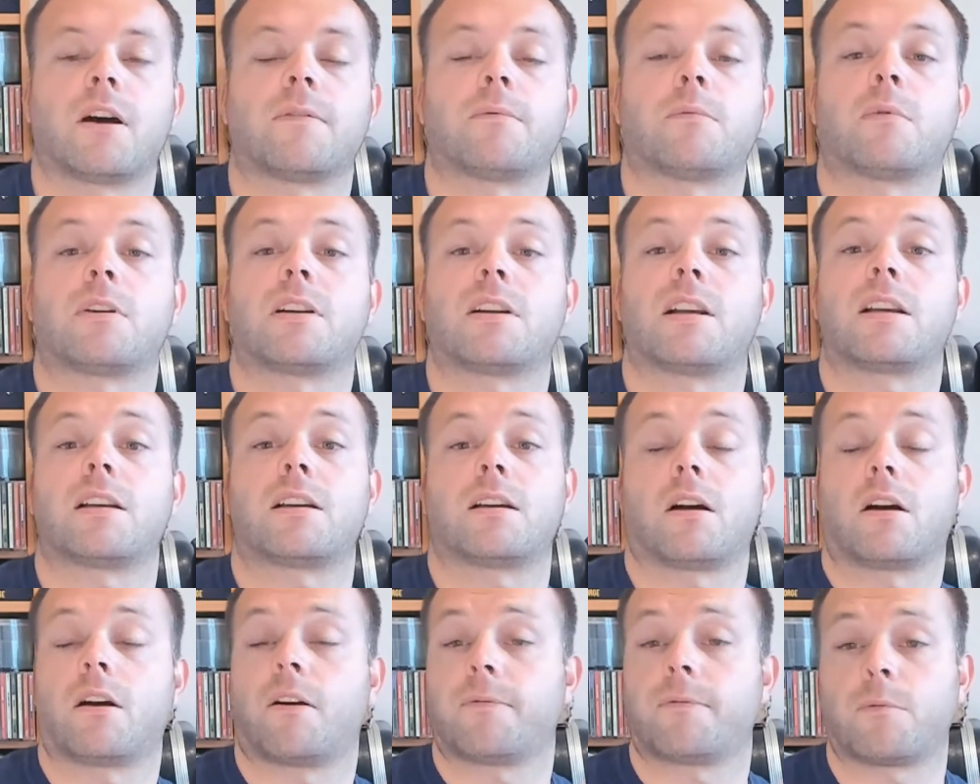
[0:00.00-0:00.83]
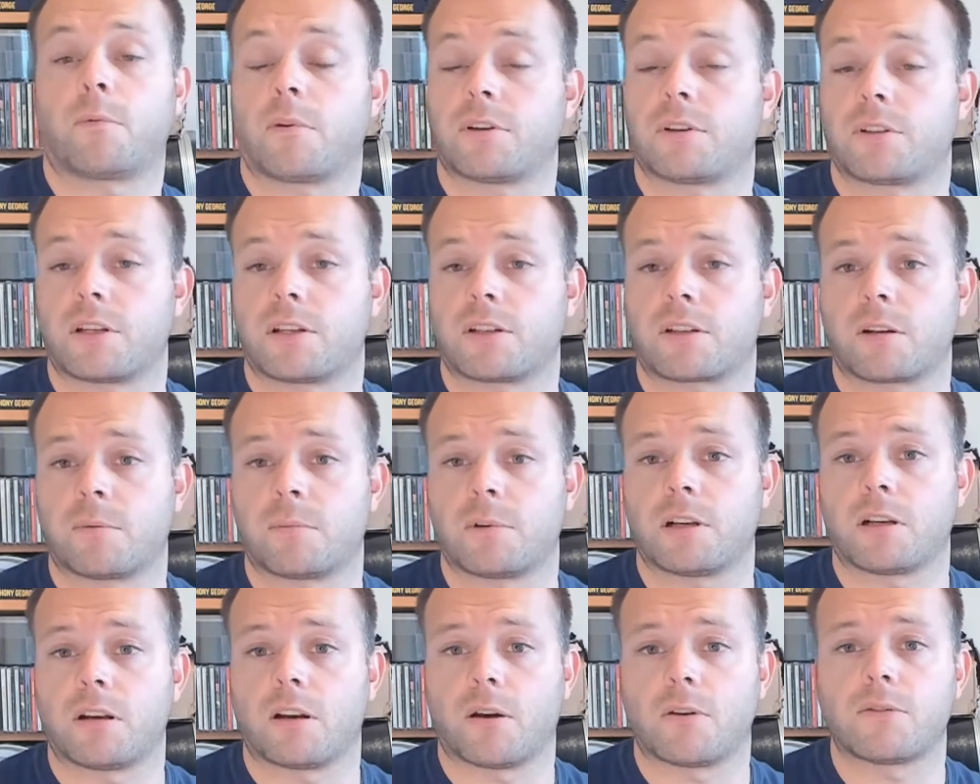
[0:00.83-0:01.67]
Otherwise there's going
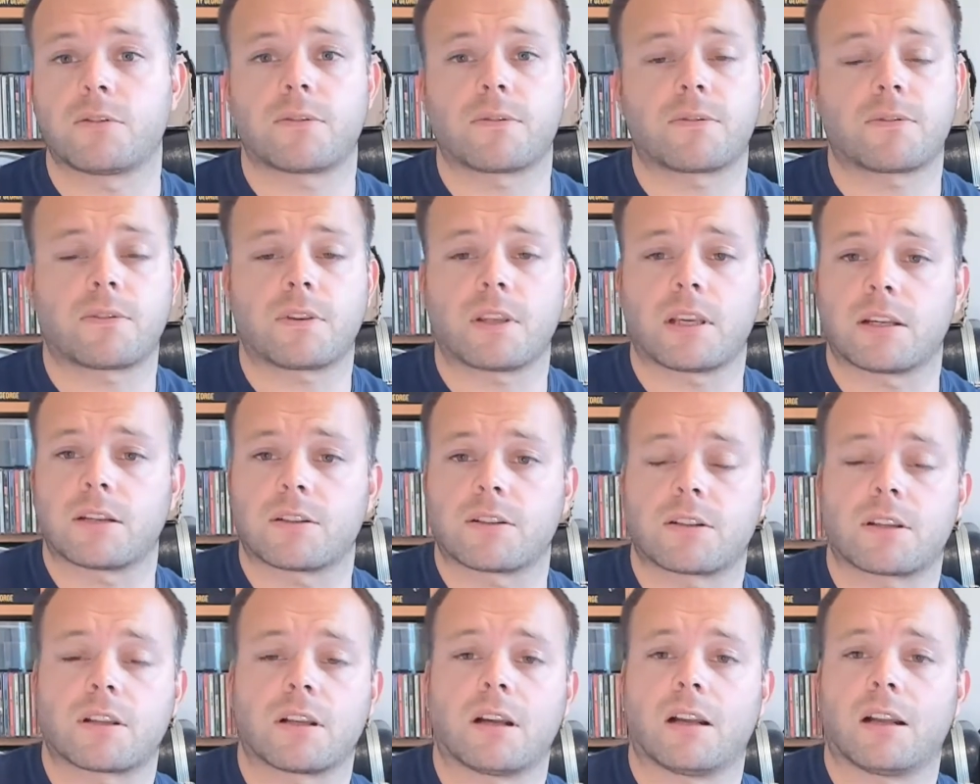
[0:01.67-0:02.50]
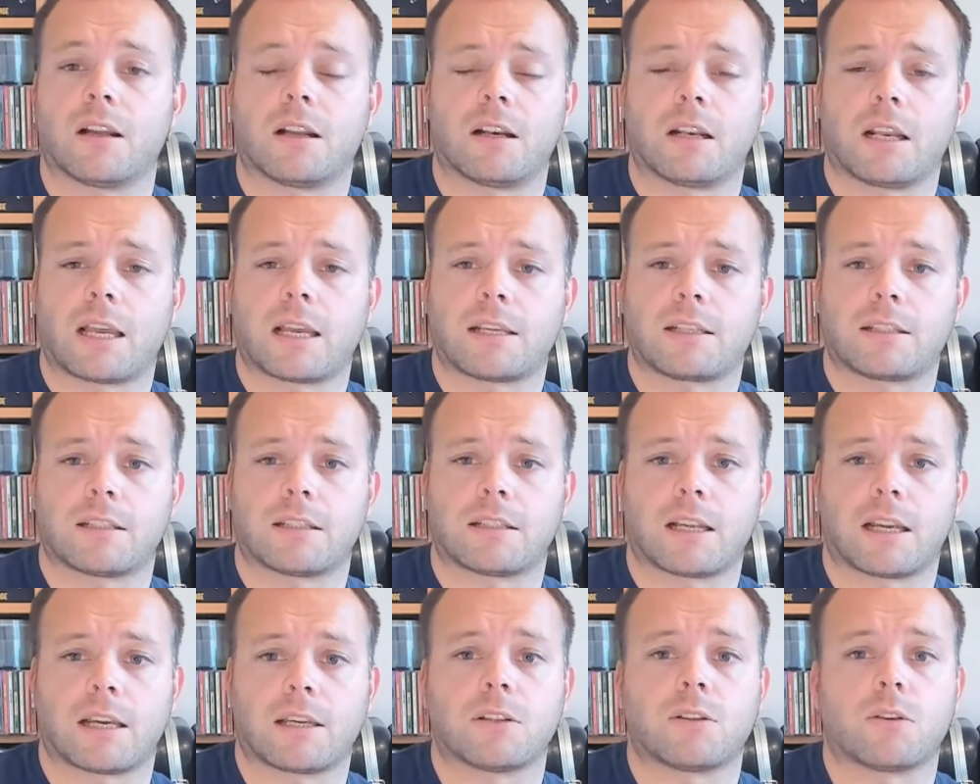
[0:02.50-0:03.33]
to be loads of things that at a later
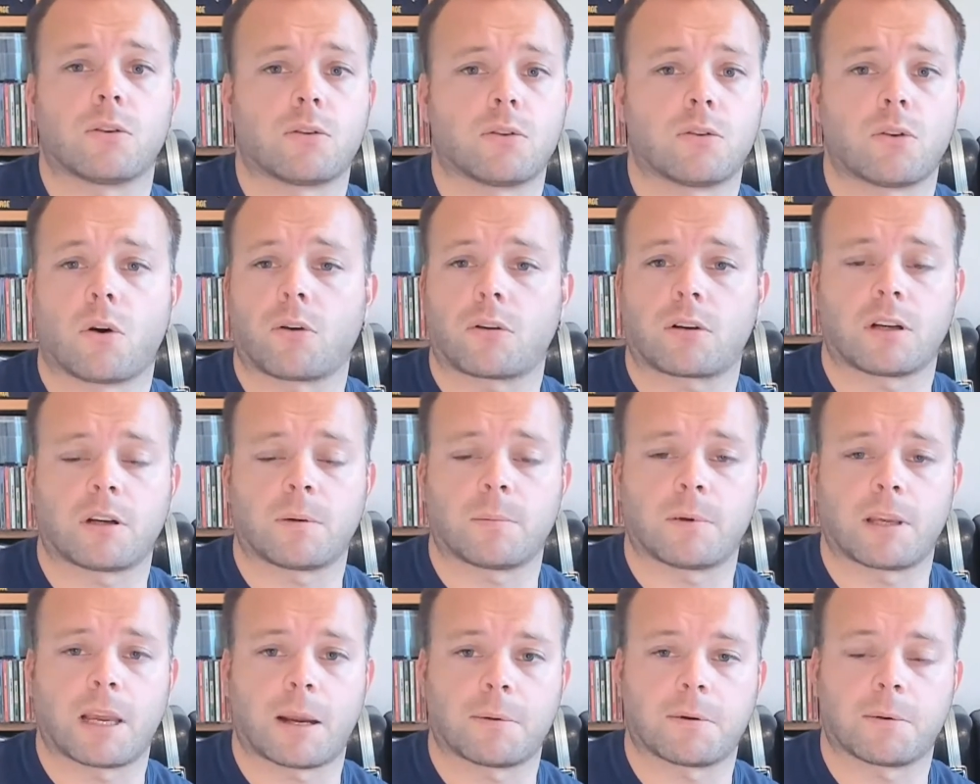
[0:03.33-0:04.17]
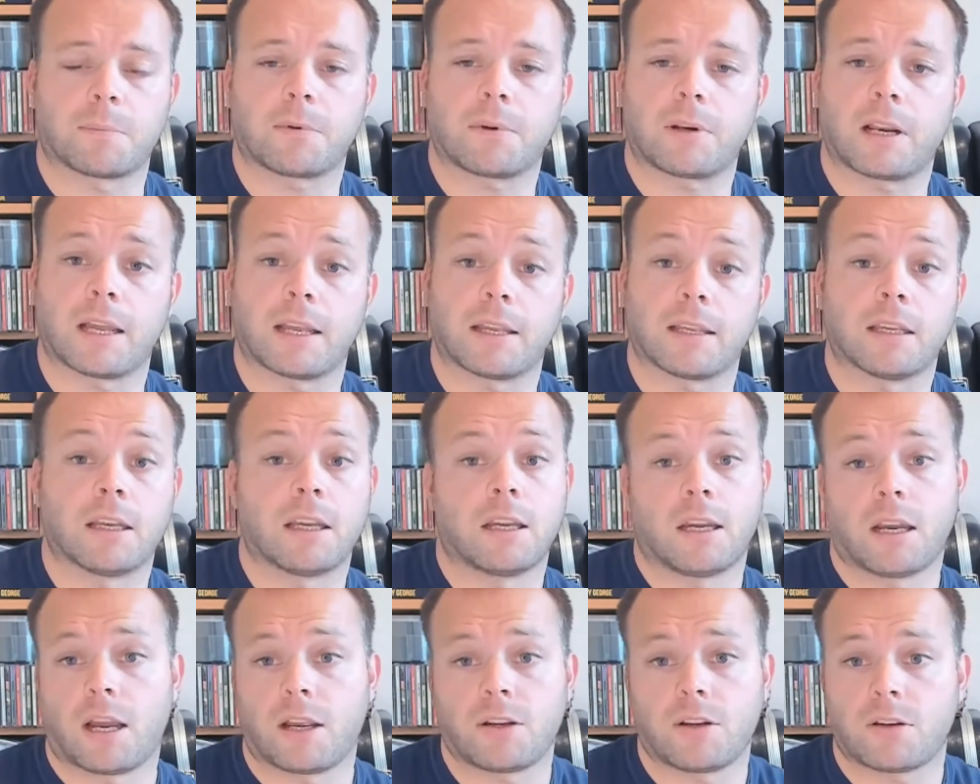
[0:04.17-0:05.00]
date you're not going to be able to play,
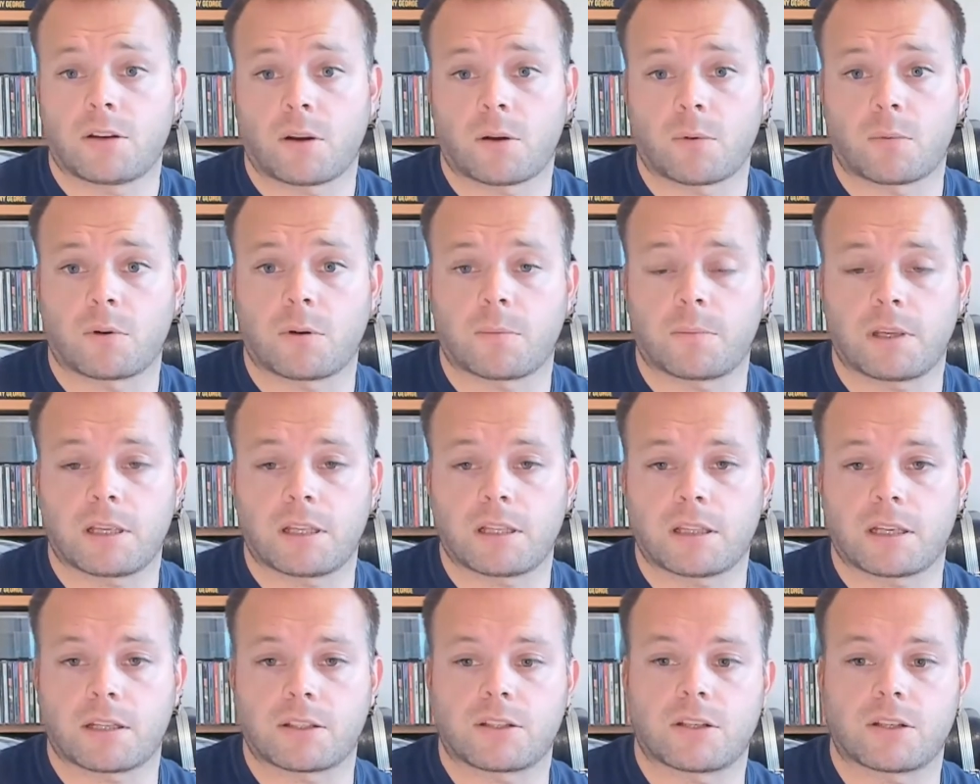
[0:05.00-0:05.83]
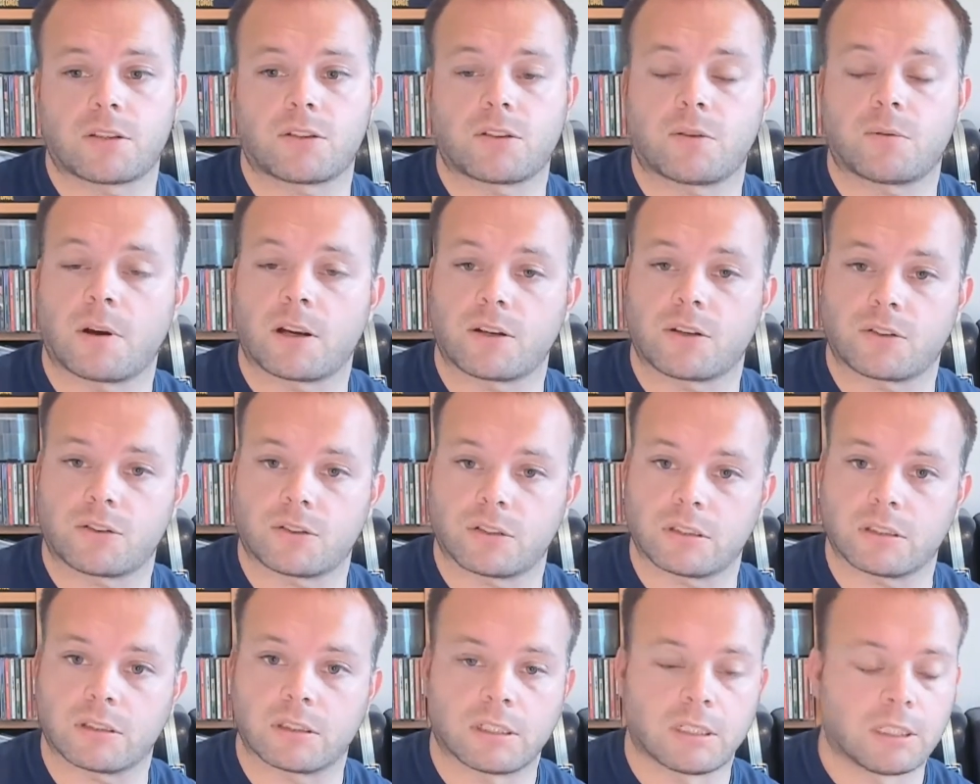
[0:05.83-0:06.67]
and you don't want to be in that
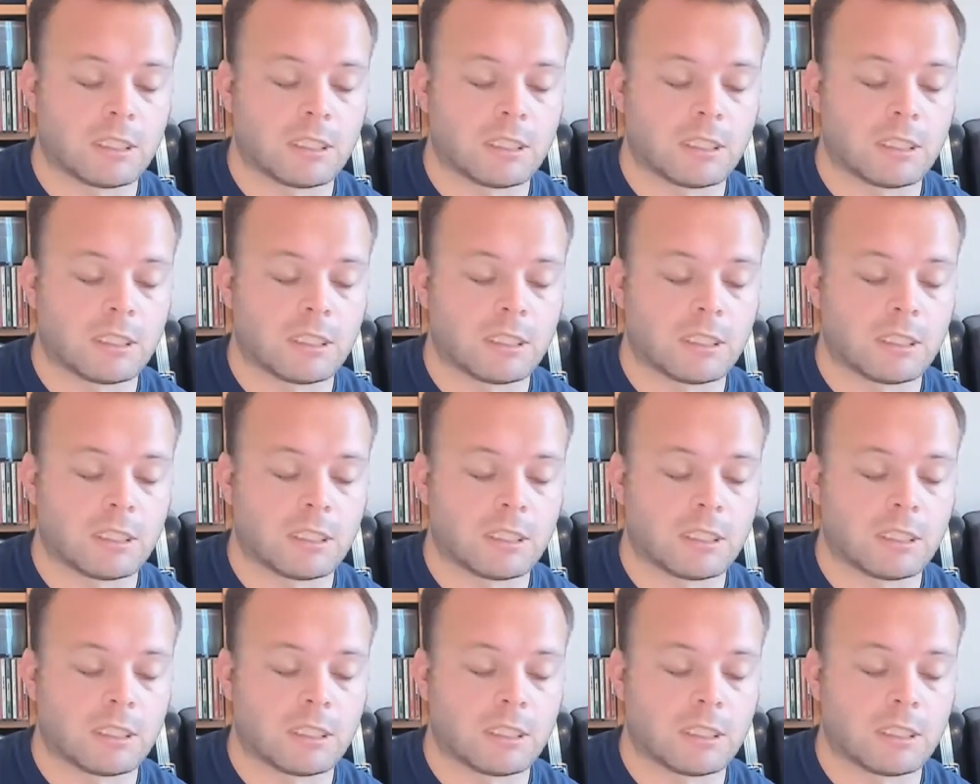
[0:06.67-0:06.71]
situation.